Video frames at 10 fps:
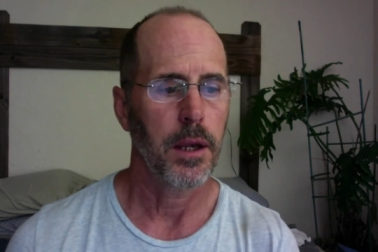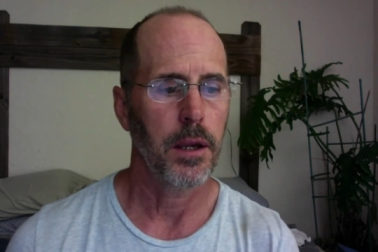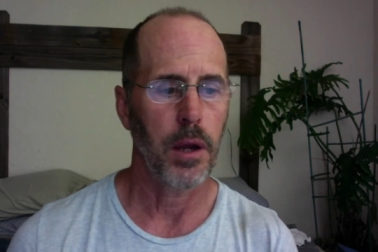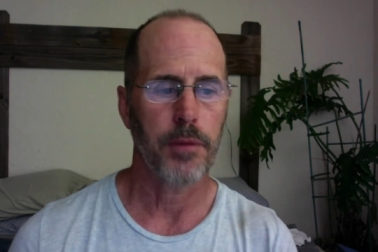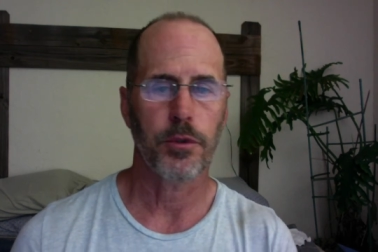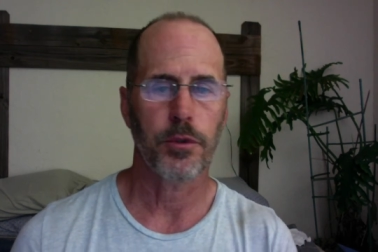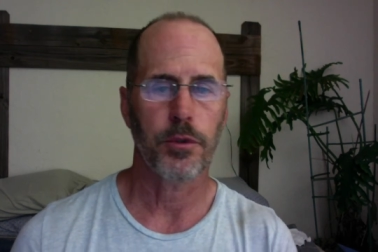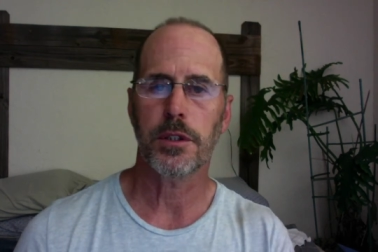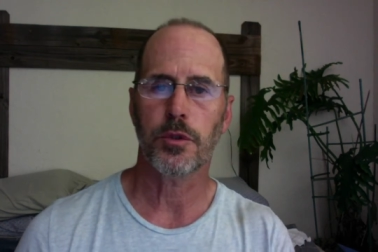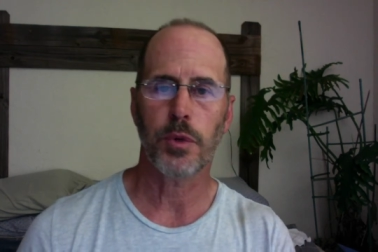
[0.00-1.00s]
After
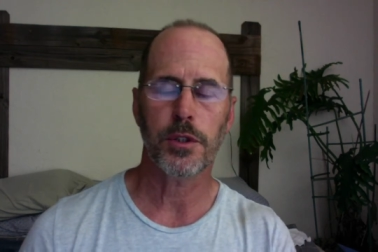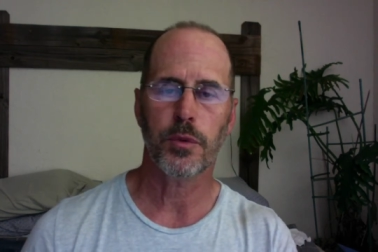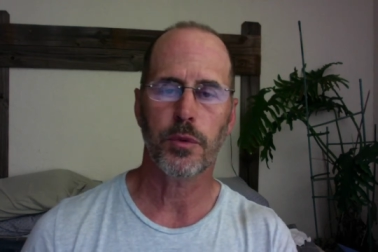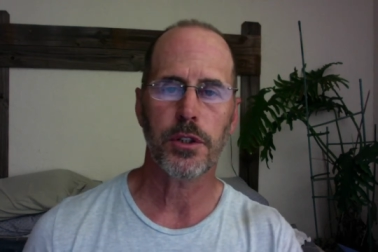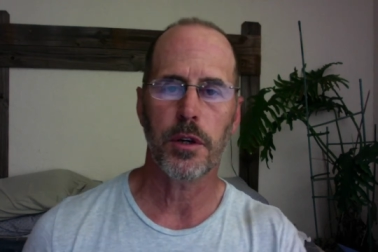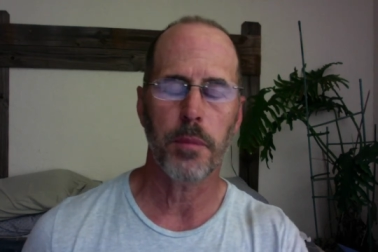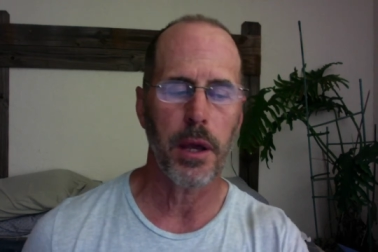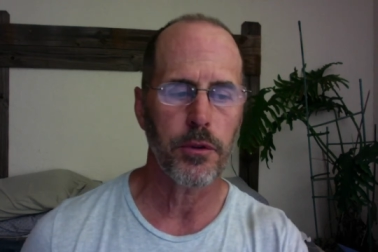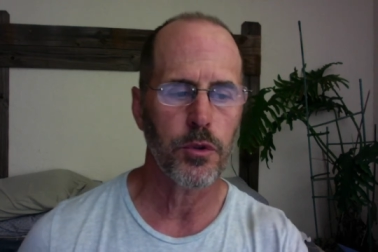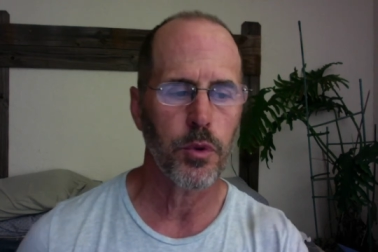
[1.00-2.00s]
Jesus' resurrection in
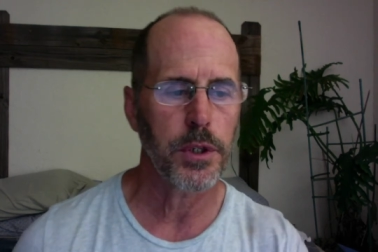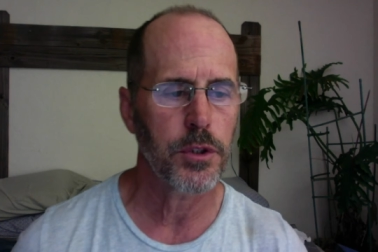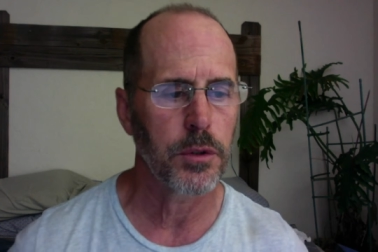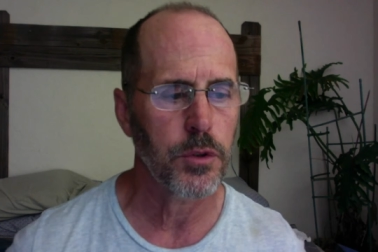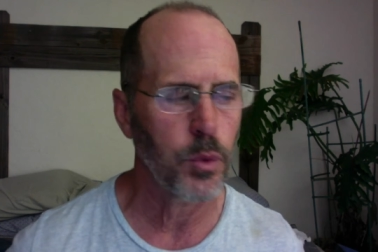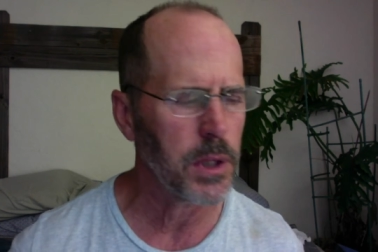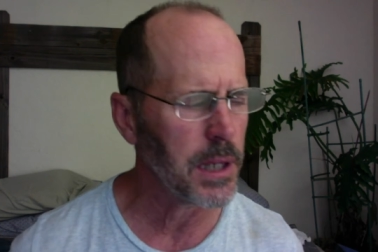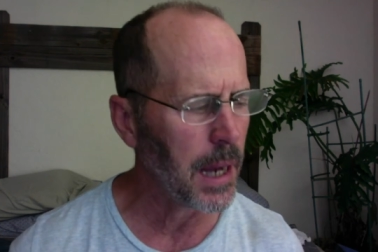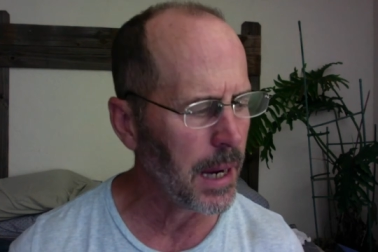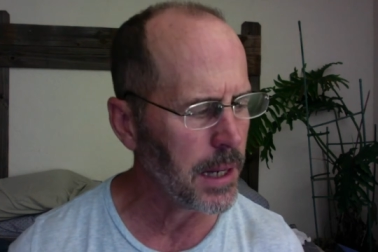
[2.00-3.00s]
Matthew 20,
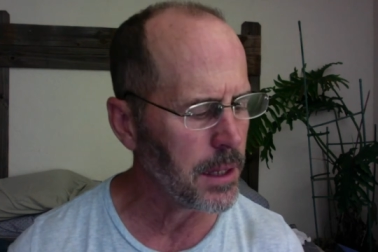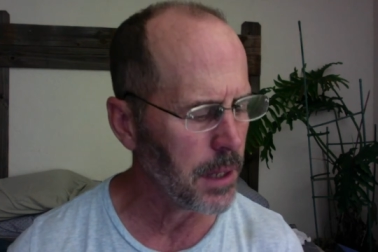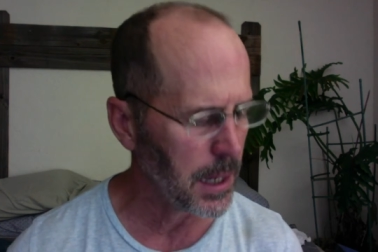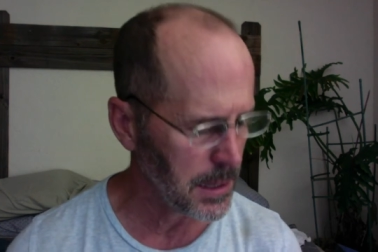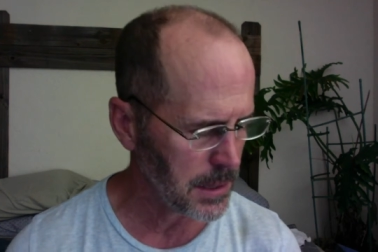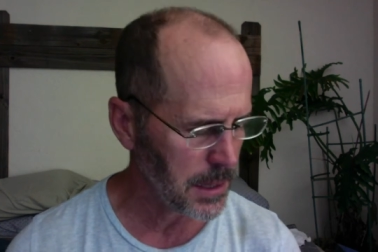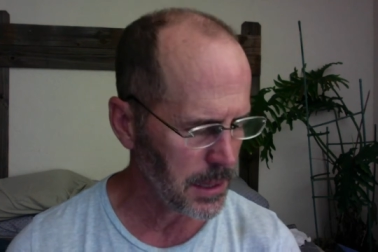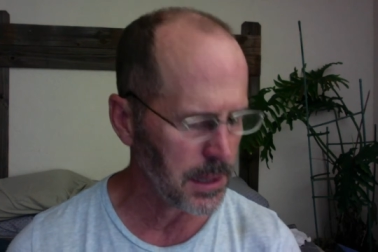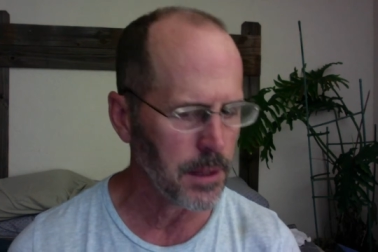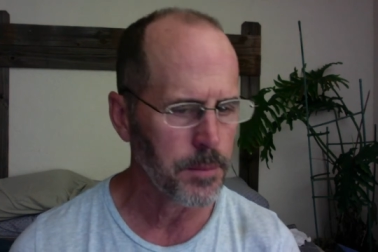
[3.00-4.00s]
28,
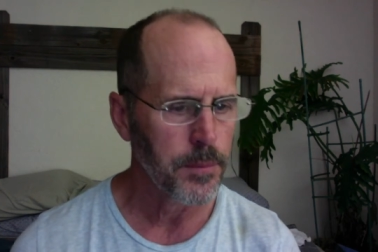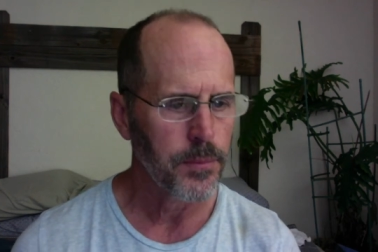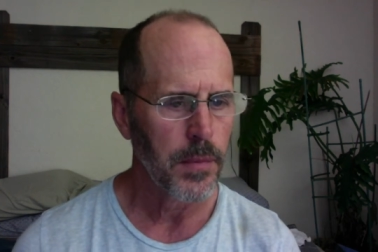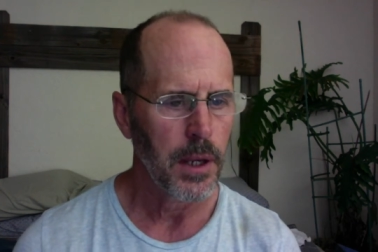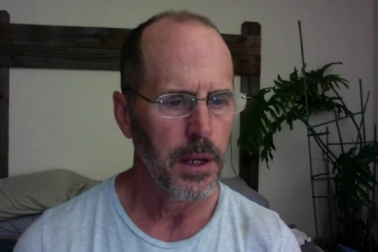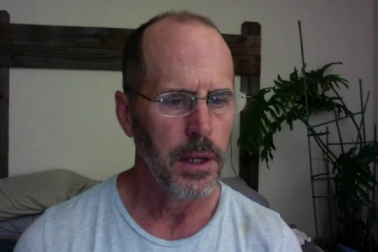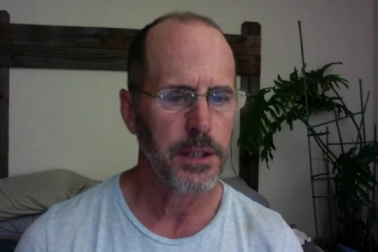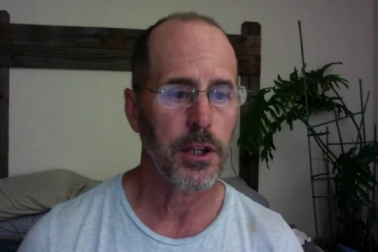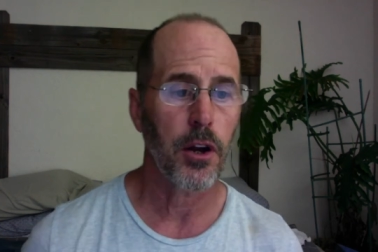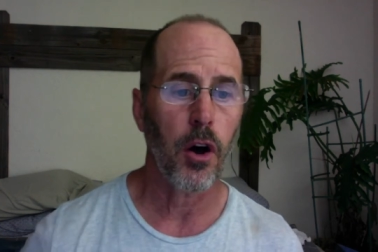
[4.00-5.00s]
18, he
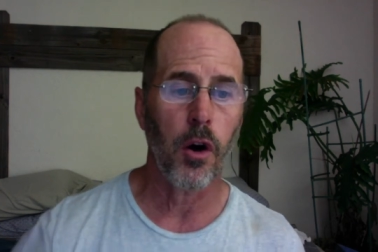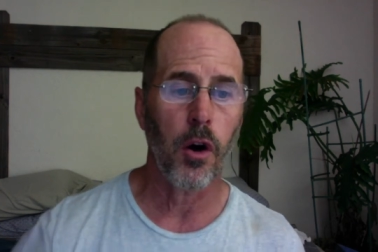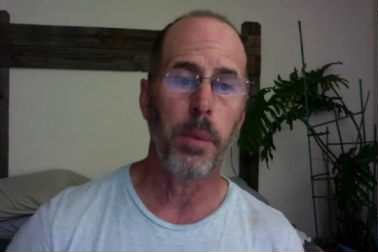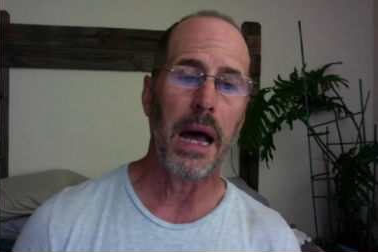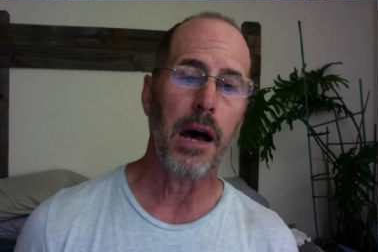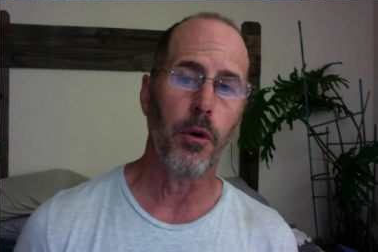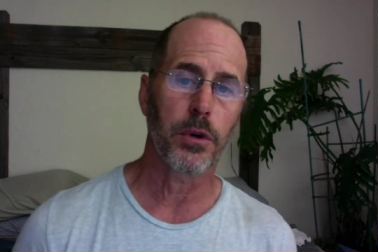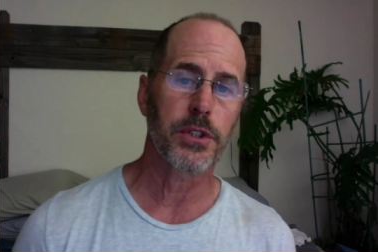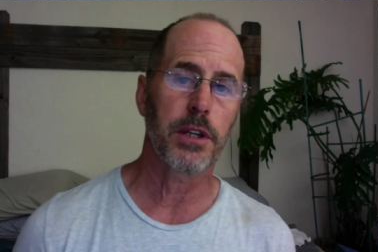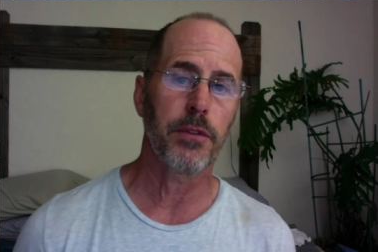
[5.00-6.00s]
said, All power
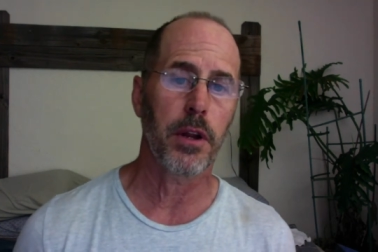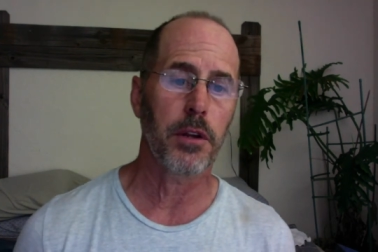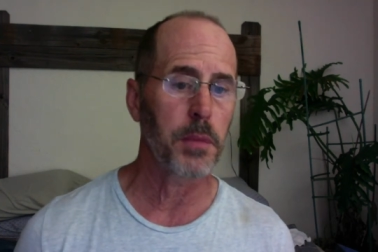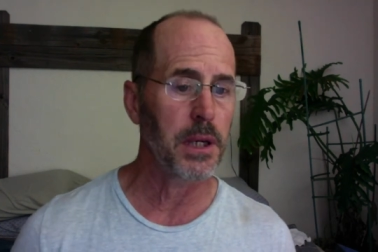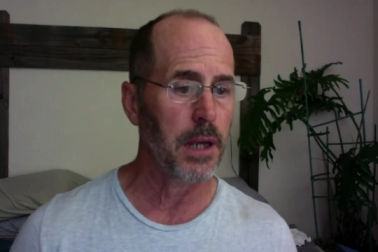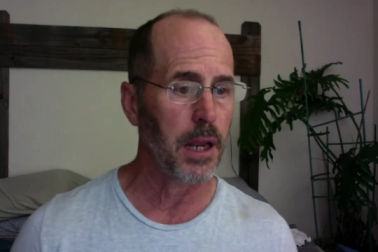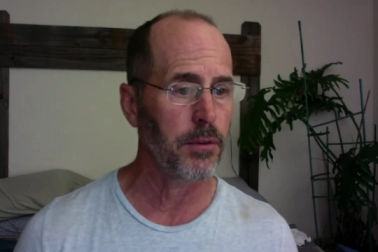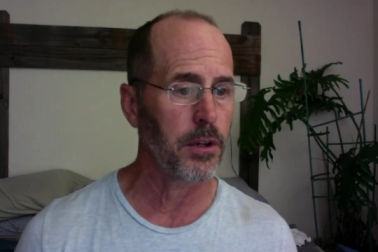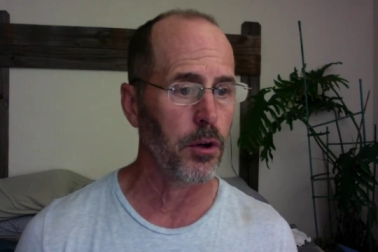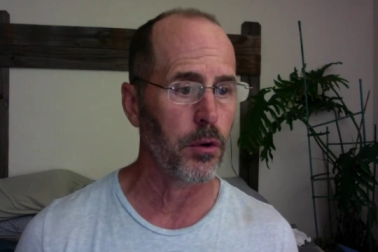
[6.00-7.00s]
is given unto me in heaven
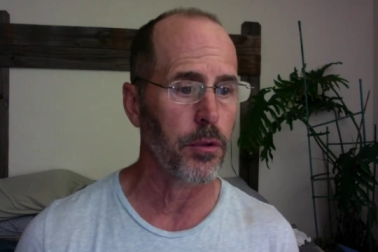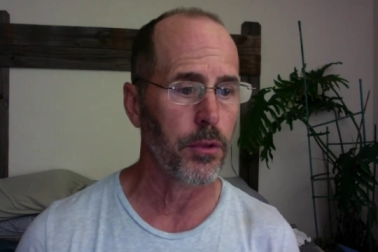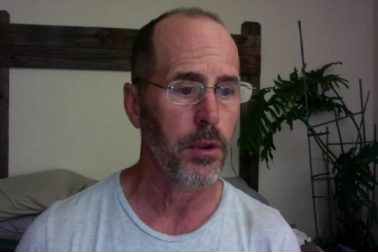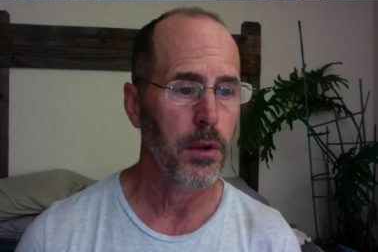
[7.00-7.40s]
and earth.